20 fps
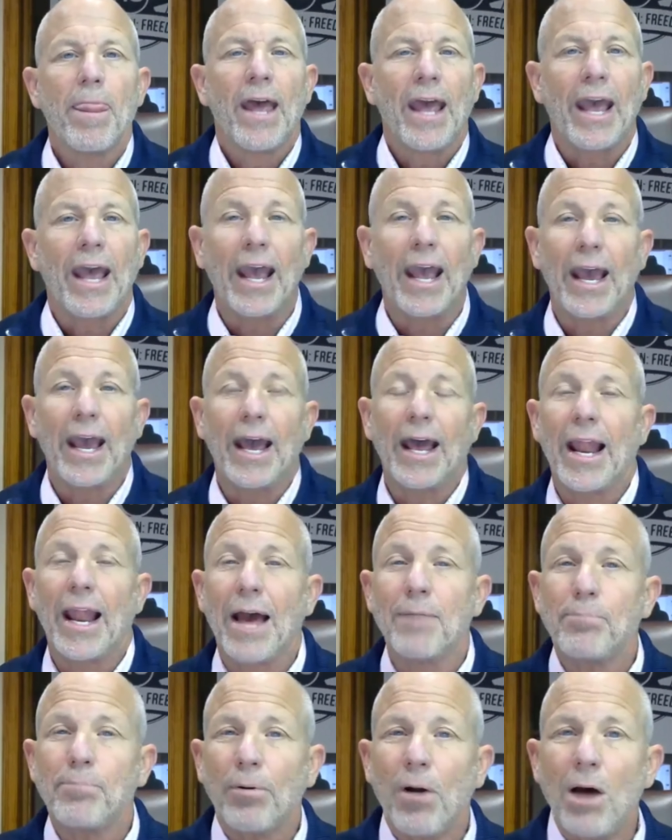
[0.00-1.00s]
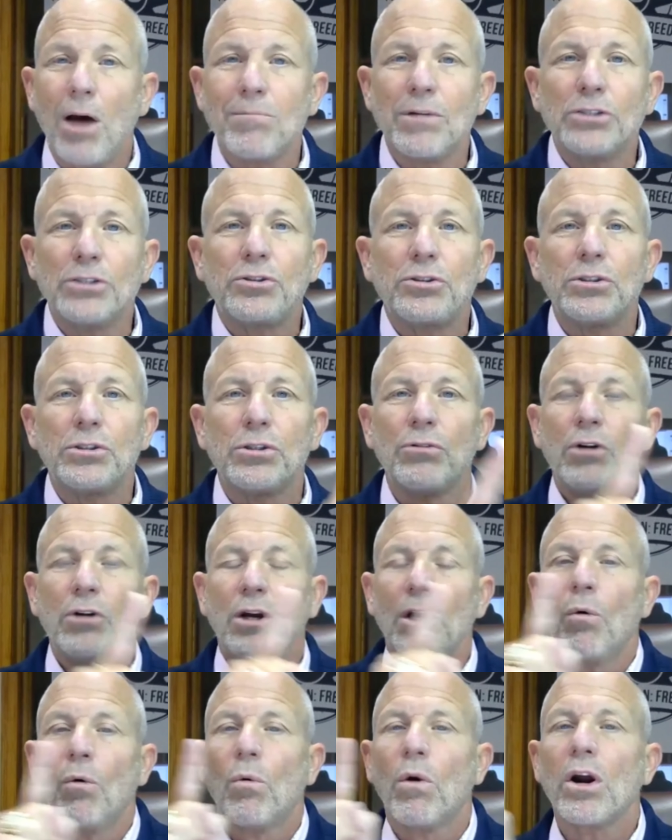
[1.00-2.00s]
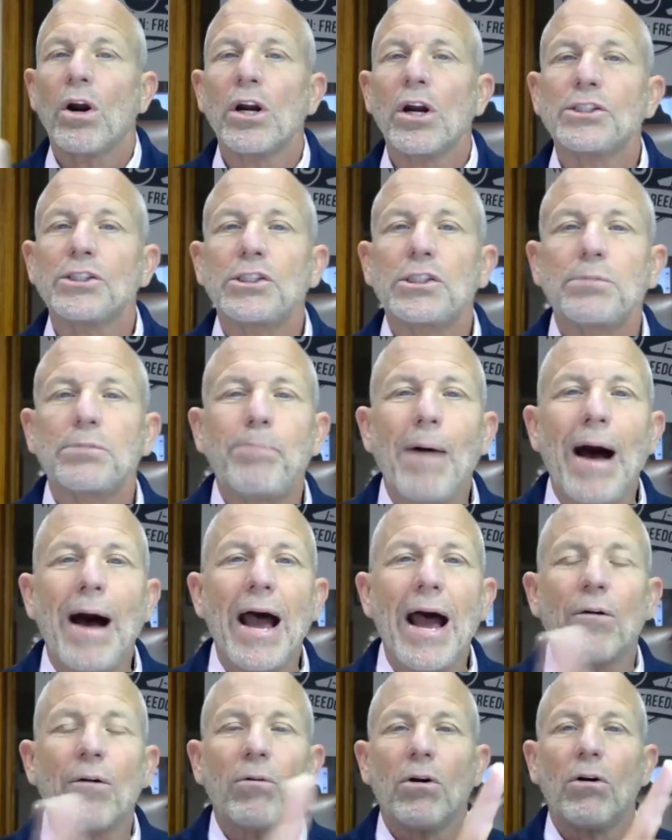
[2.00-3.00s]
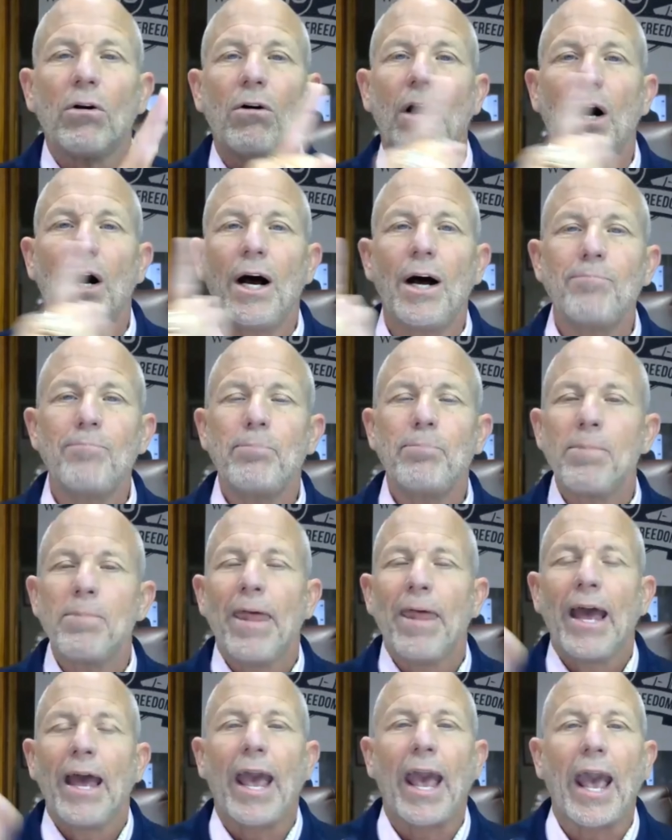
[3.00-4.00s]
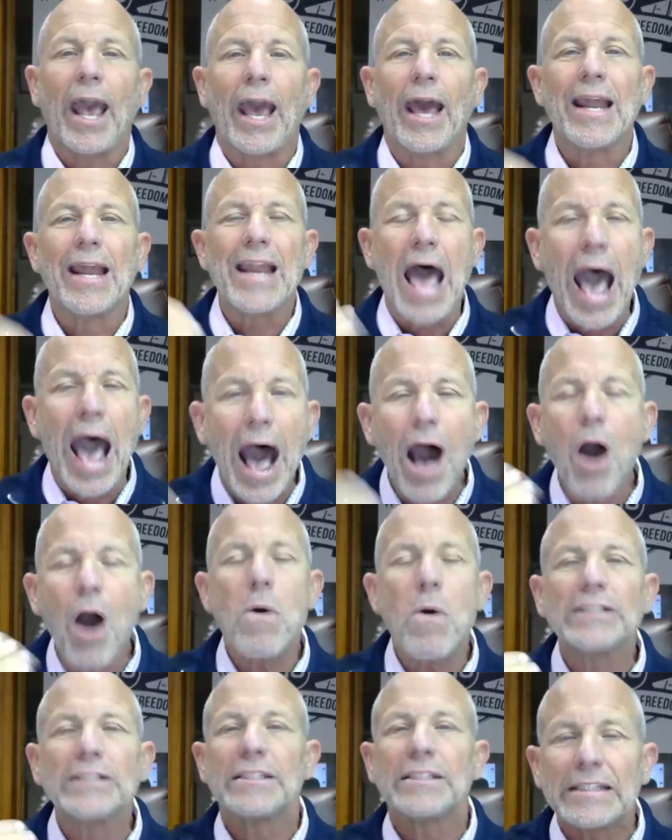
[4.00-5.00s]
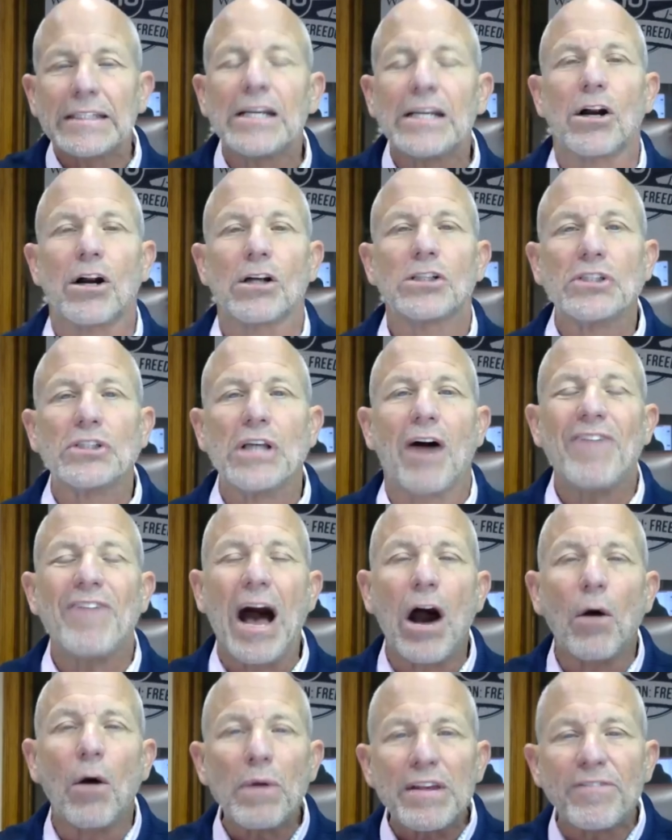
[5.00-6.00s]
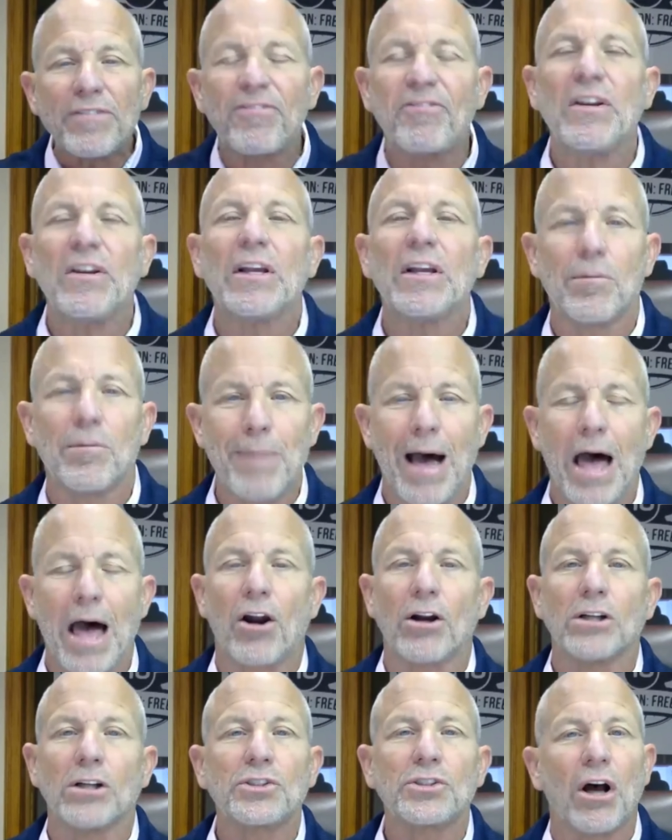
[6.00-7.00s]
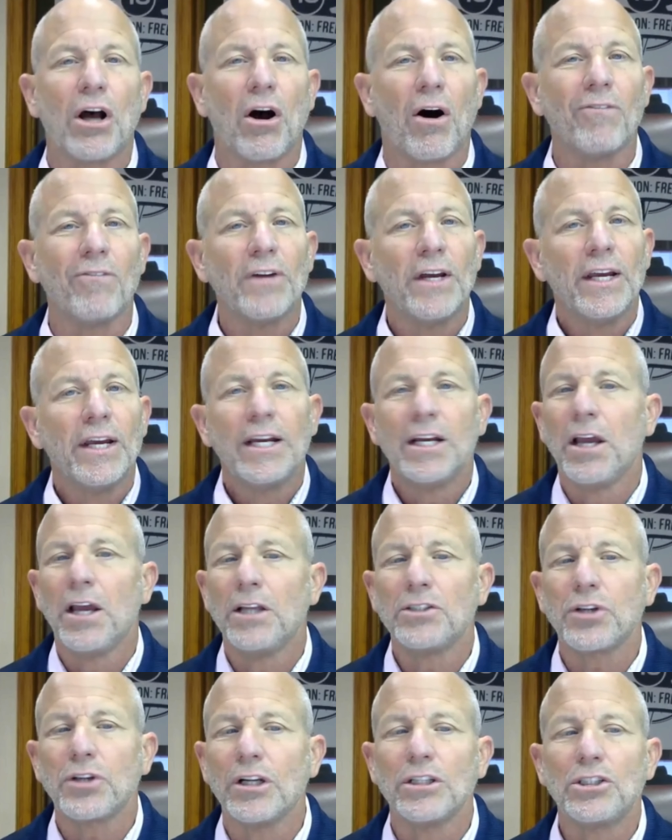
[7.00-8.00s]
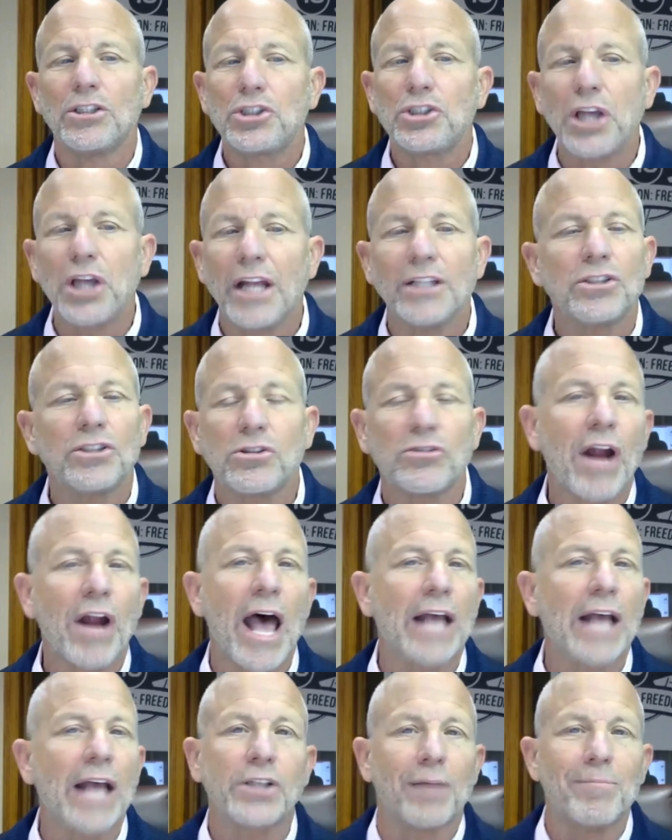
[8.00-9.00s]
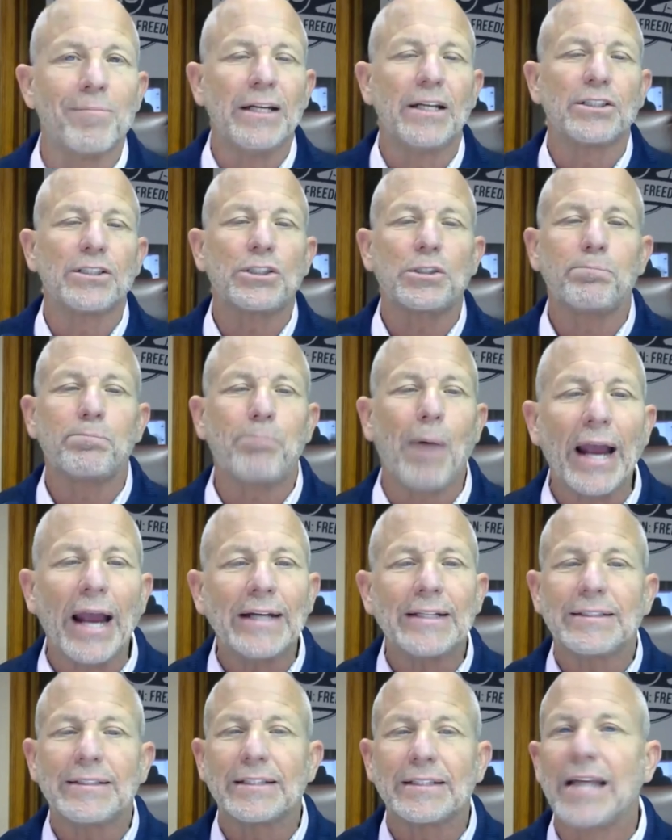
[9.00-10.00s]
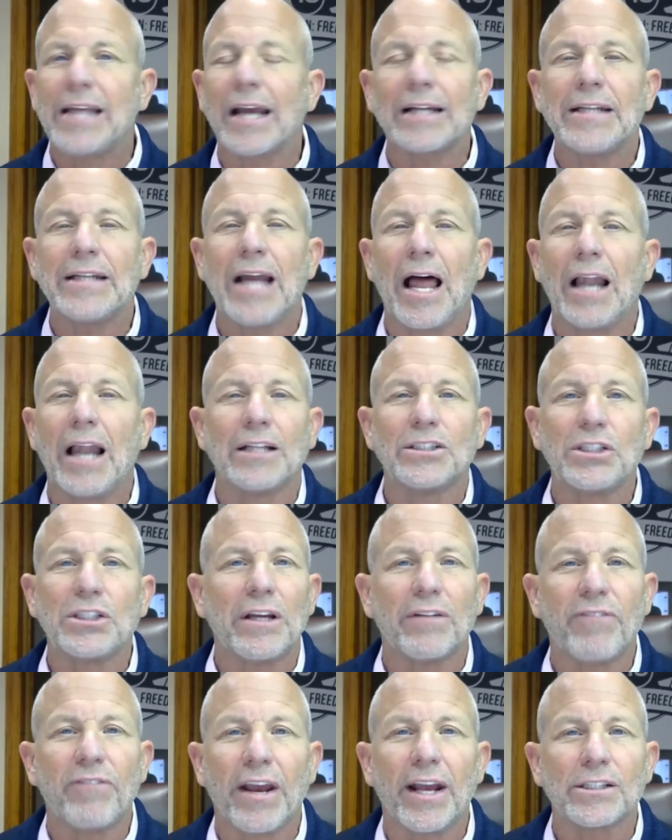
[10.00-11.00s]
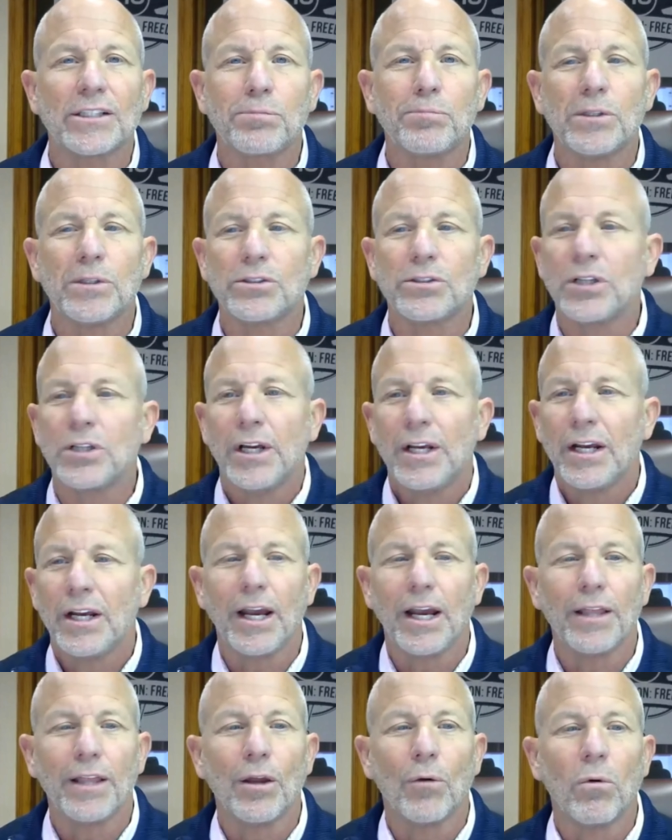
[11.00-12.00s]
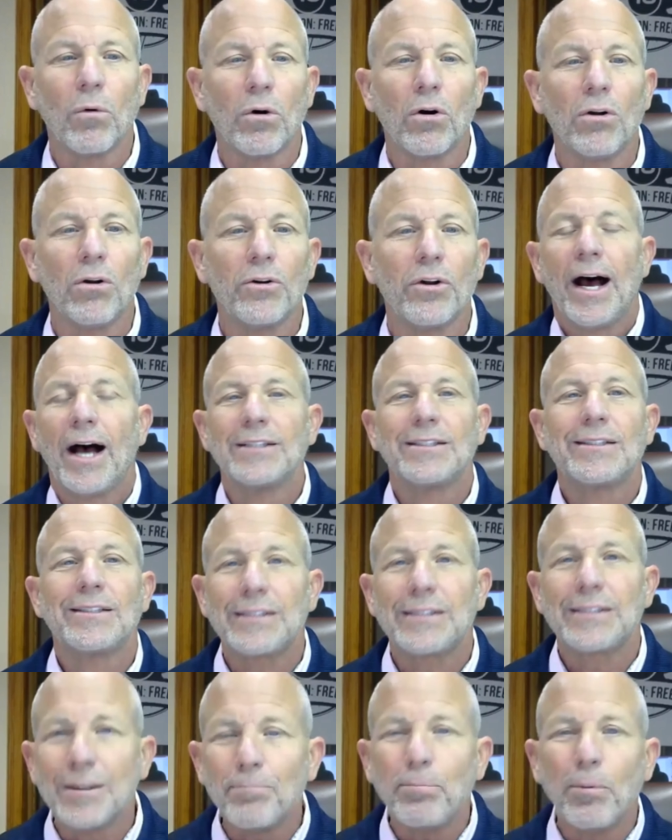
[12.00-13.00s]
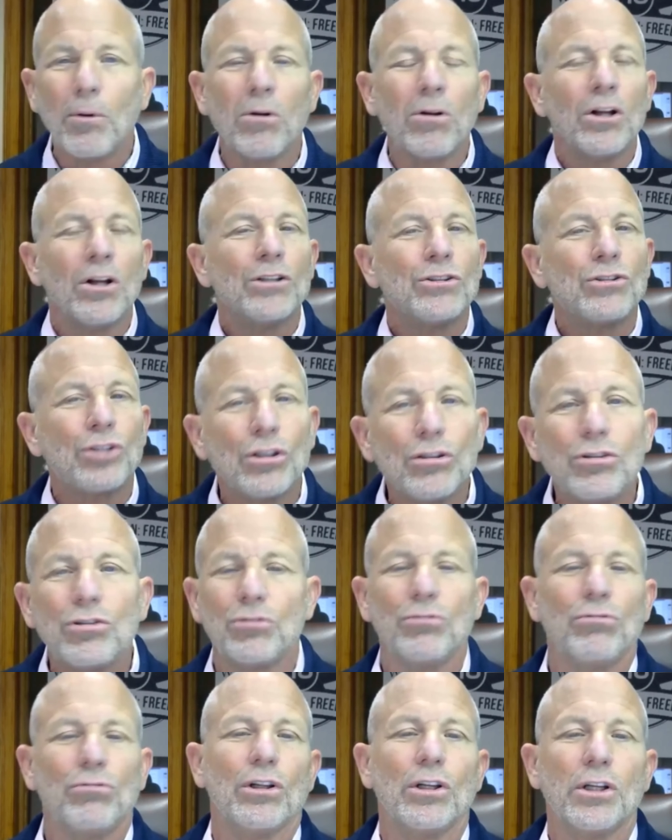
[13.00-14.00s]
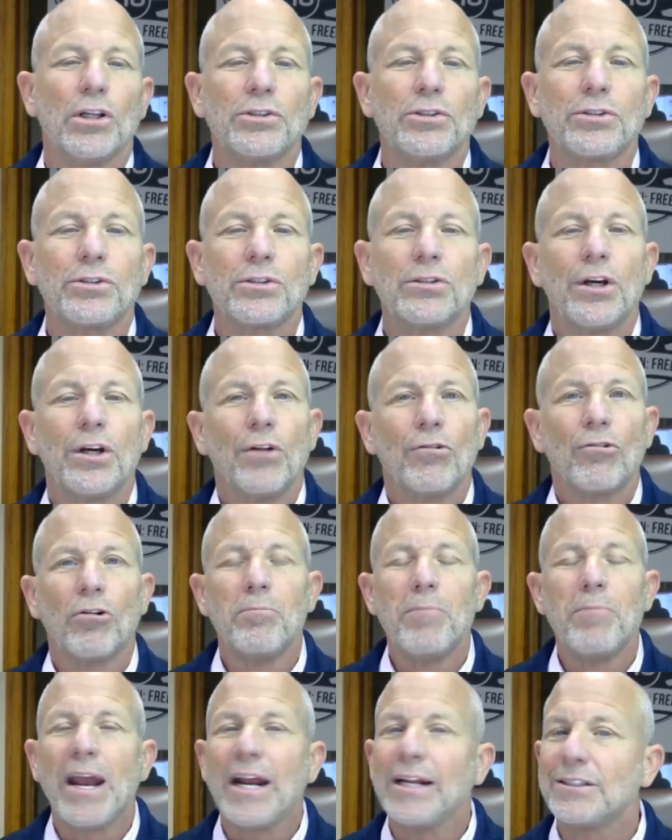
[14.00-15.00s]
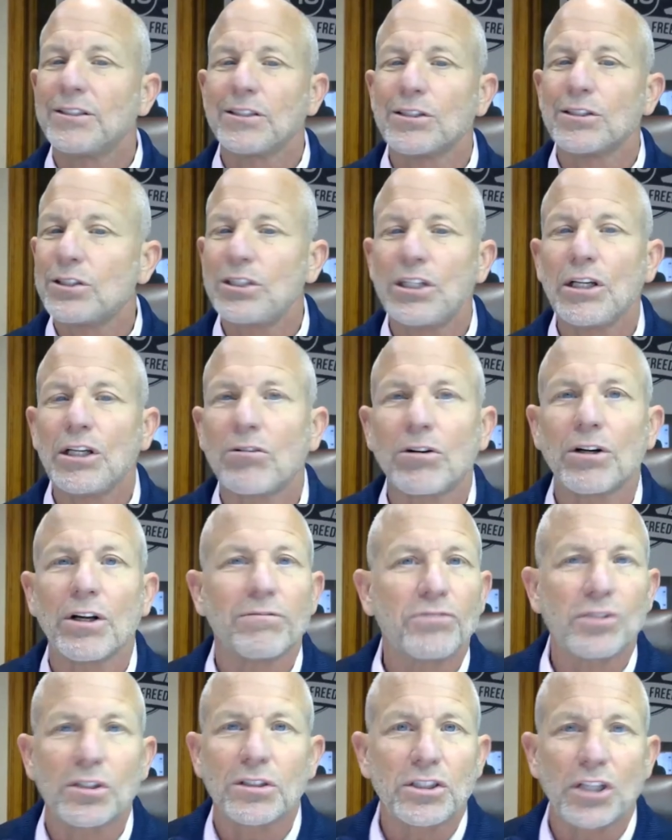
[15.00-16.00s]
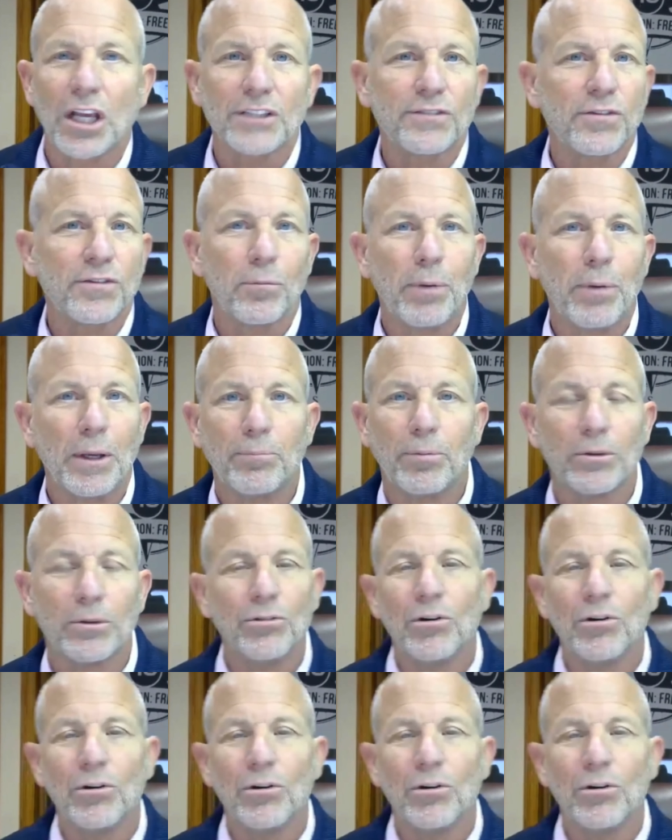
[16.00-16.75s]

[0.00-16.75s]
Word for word: And, and I promise you, we're going to spiral up and how we see ourselves, how we feel about ourselves is going to change drastically. I mean, despite the technology advancements in the world, a simple to do list remains the secret of successful people.